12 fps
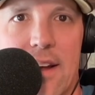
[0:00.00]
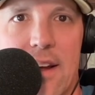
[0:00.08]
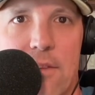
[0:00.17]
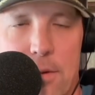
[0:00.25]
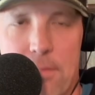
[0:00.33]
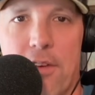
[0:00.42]

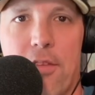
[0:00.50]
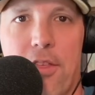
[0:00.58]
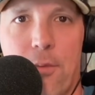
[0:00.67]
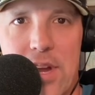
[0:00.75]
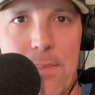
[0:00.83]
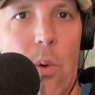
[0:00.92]
from the
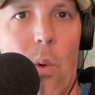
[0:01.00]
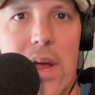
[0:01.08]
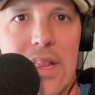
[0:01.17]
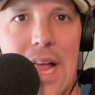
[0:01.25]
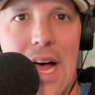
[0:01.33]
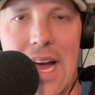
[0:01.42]

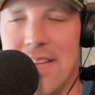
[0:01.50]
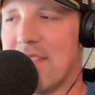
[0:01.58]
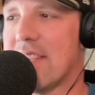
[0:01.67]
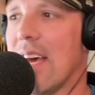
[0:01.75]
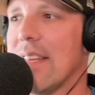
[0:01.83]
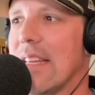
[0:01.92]
three-point line,
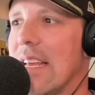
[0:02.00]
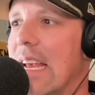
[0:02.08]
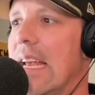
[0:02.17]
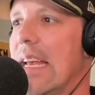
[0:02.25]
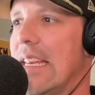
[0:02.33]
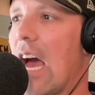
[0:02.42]

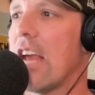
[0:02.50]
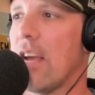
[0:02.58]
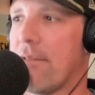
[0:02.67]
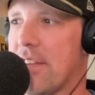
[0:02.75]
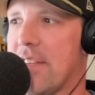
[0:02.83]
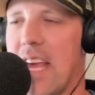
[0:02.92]
suddenly now you
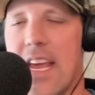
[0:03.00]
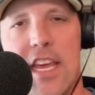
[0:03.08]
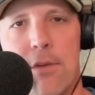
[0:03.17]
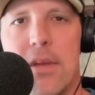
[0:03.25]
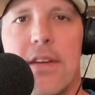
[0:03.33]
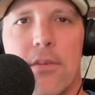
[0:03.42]
have to take
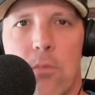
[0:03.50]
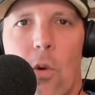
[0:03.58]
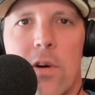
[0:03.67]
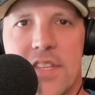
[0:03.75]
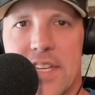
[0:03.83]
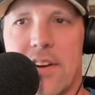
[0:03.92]
him even
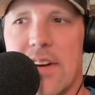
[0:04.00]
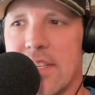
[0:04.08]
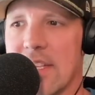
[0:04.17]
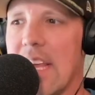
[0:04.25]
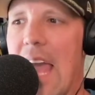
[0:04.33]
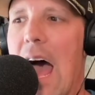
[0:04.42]
more
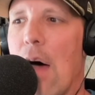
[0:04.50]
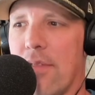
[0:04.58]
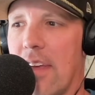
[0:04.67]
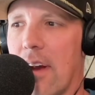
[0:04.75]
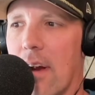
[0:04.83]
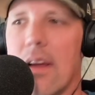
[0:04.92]
seriously out
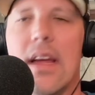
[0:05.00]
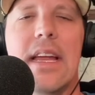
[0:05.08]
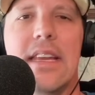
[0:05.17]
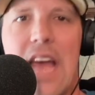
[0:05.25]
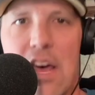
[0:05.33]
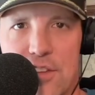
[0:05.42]
there.
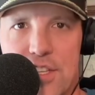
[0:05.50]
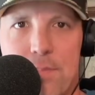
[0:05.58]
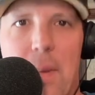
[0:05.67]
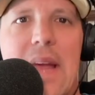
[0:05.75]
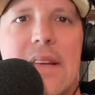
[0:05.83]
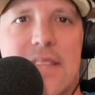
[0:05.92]
Now the
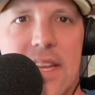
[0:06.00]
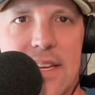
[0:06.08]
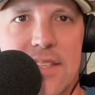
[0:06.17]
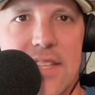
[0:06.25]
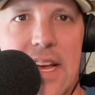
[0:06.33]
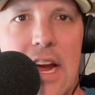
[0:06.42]
spacing
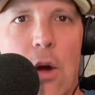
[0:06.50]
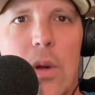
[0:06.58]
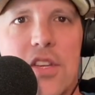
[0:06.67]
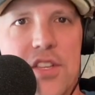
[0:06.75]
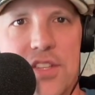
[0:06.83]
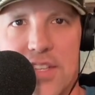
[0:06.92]
is there,
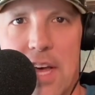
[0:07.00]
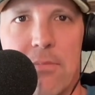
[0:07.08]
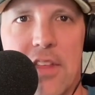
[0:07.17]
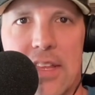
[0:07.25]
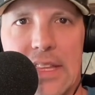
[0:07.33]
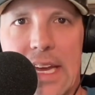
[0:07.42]
which is
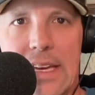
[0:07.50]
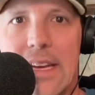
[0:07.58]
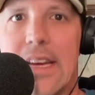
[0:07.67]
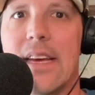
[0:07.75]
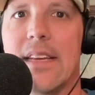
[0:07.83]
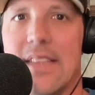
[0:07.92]
something that
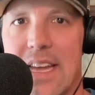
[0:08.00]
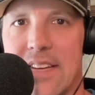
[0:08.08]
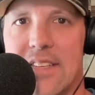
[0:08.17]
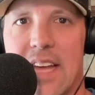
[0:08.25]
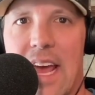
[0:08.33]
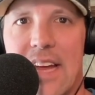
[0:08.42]

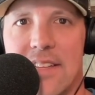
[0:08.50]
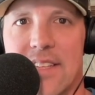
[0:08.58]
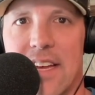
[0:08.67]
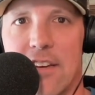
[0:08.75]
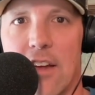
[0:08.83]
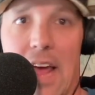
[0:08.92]
Dennis Gates
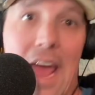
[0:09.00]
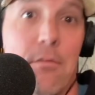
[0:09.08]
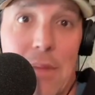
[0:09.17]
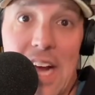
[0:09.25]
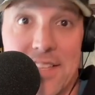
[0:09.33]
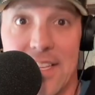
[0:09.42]
and
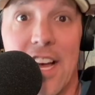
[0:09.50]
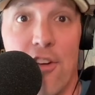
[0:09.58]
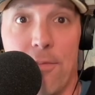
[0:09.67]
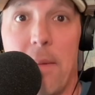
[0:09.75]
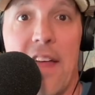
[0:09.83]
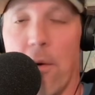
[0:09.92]

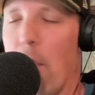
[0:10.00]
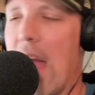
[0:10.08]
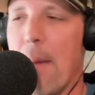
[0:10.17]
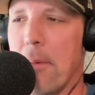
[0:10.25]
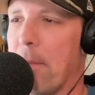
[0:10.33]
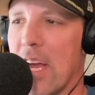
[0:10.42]
myself, by the way,
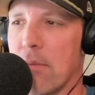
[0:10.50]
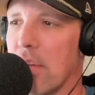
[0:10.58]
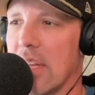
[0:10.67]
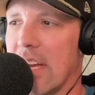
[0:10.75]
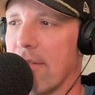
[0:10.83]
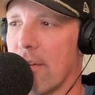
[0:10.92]
I'm a big
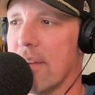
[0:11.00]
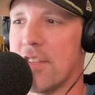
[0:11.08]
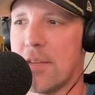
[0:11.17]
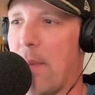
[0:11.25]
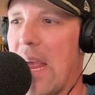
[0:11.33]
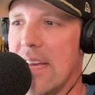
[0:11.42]
believer in
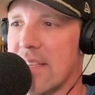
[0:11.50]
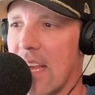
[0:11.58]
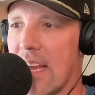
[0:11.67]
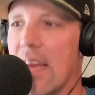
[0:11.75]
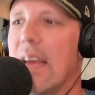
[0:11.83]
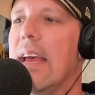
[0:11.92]

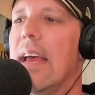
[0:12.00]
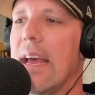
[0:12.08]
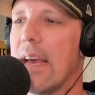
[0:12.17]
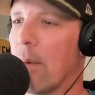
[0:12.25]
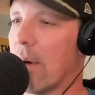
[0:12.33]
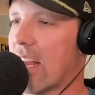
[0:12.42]
spacing
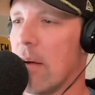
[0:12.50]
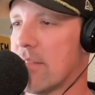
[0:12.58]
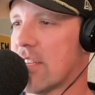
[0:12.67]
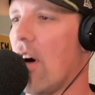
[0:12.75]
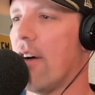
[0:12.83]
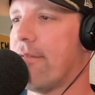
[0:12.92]
when it
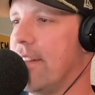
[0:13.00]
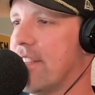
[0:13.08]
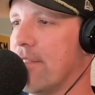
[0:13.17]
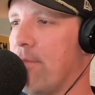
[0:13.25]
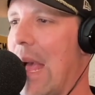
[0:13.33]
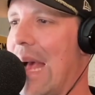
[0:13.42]
comes to
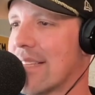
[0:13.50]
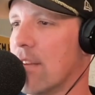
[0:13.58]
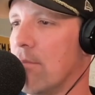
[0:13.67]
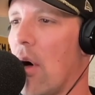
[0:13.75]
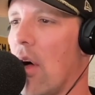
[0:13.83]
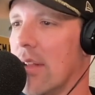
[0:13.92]
offensive
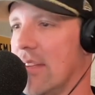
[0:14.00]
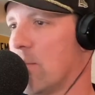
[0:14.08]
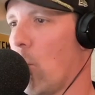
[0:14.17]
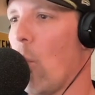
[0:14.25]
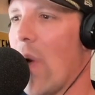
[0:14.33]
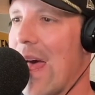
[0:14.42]
basketball as
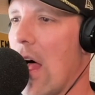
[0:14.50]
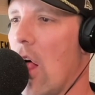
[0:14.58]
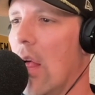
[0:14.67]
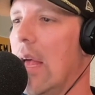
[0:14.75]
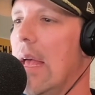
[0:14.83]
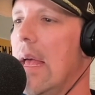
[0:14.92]
well.